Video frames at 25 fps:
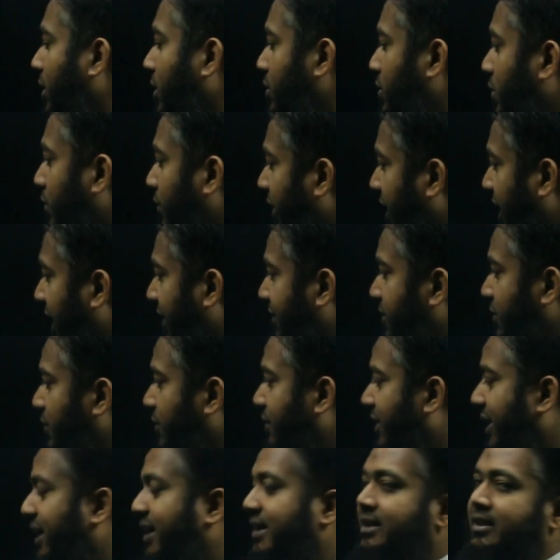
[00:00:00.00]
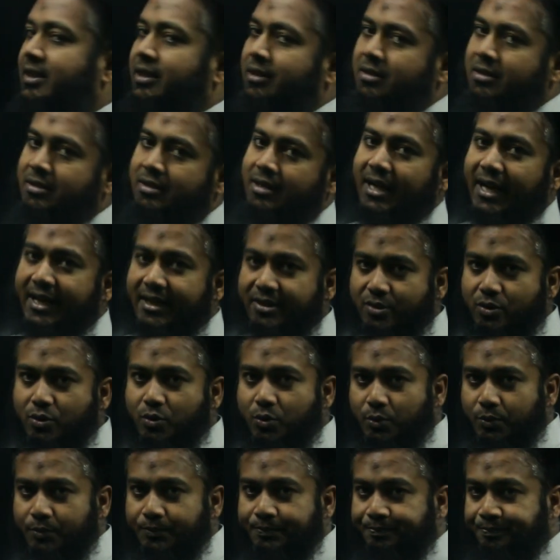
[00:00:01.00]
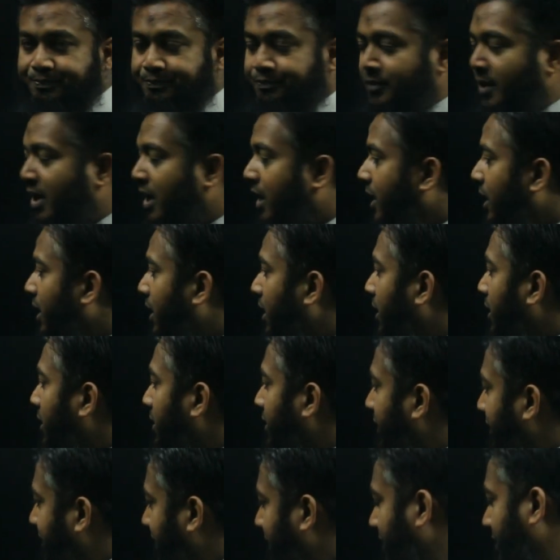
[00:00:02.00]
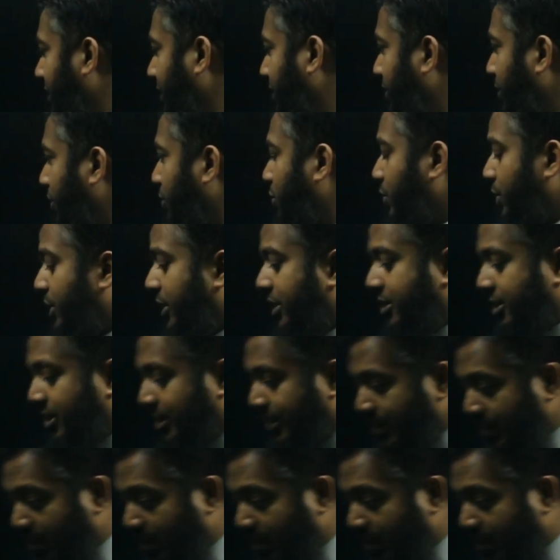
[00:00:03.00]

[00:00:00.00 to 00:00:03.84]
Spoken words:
So we have to find this s2. This is the situation,